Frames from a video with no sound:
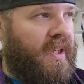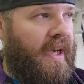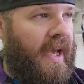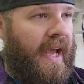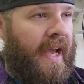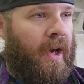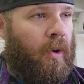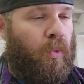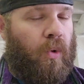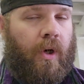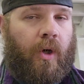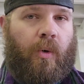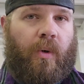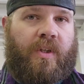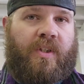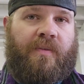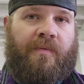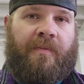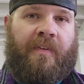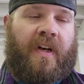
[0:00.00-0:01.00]
and we're
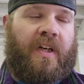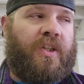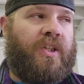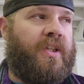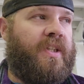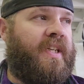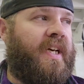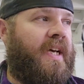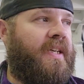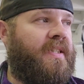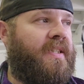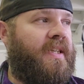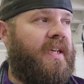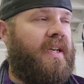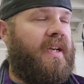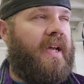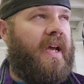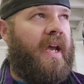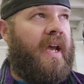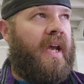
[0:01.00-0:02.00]
going to function test
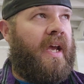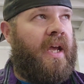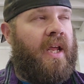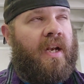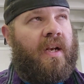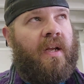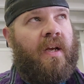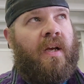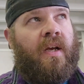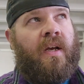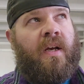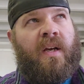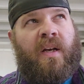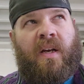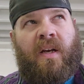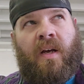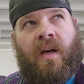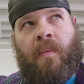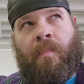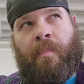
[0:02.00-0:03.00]
it and
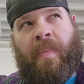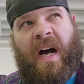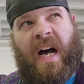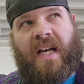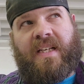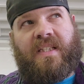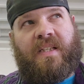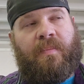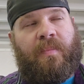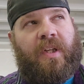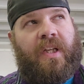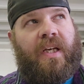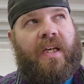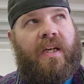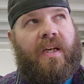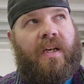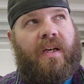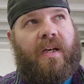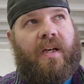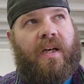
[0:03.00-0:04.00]

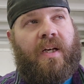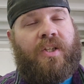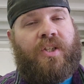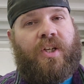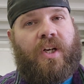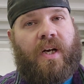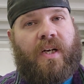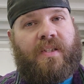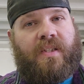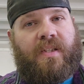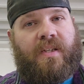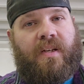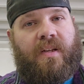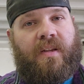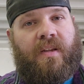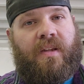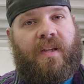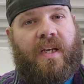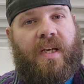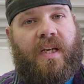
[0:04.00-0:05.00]
possibly adjust
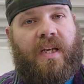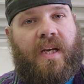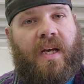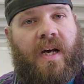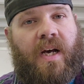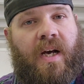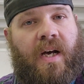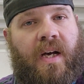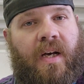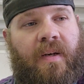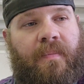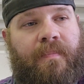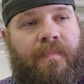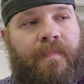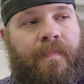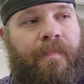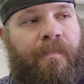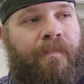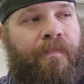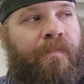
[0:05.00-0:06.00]

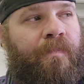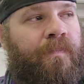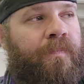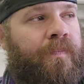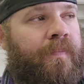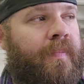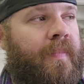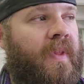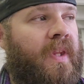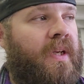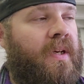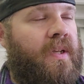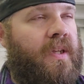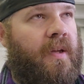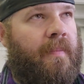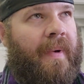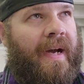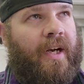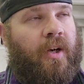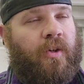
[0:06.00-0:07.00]
the
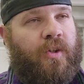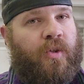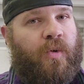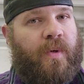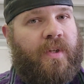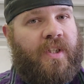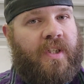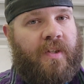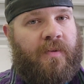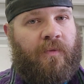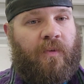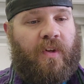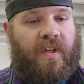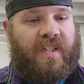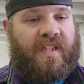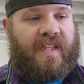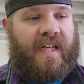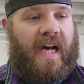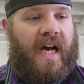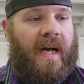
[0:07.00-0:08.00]
micro switches for the
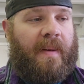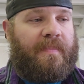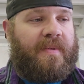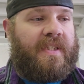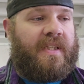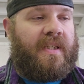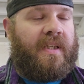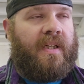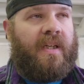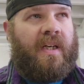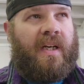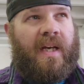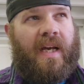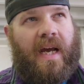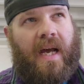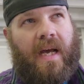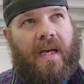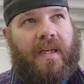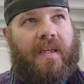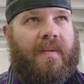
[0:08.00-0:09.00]
stops.
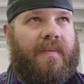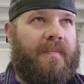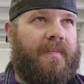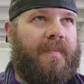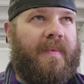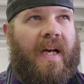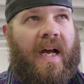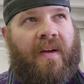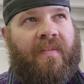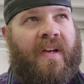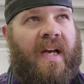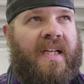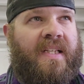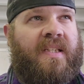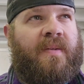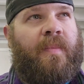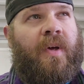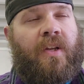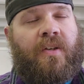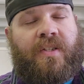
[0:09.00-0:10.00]
I've got
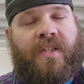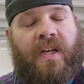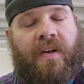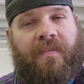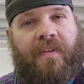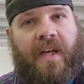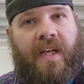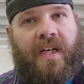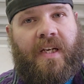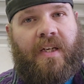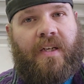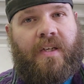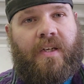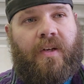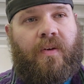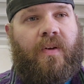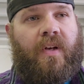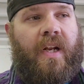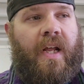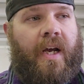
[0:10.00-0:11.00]
some other stuff that I need to
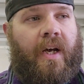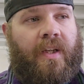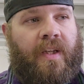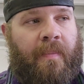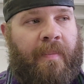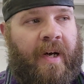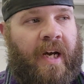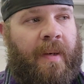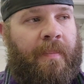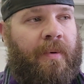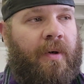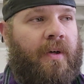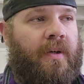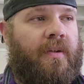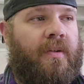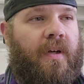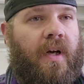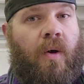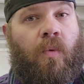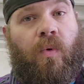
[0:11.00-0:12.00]
do today on the
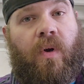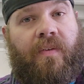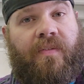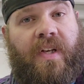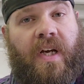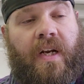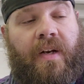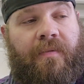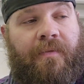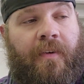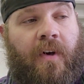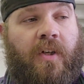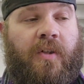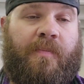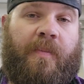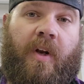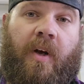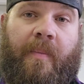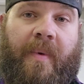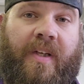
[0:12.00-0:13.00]
Piper. I would have done it
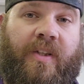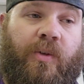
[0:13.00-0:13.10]
first, but all my